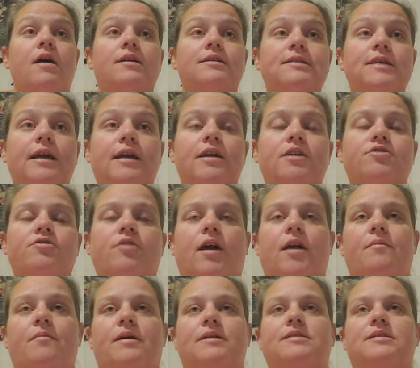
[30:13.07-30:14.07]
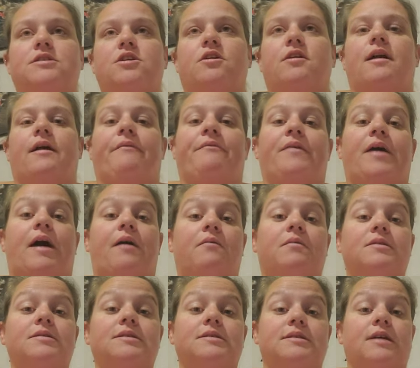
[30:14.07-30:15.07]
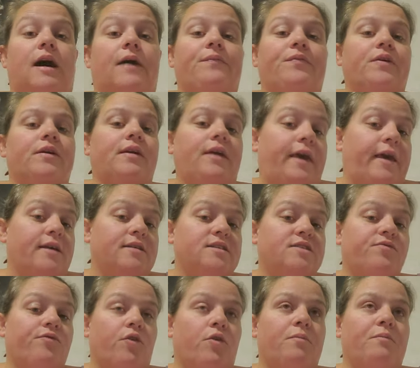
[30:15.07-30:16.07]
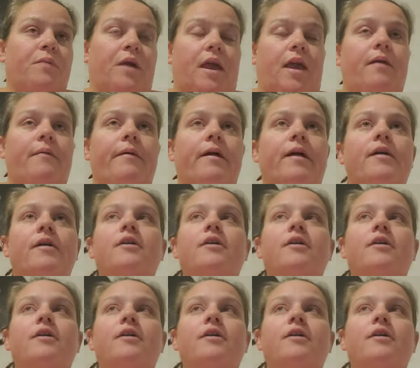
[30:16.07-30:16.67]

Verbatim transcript: second trimester, and that was not the case for me.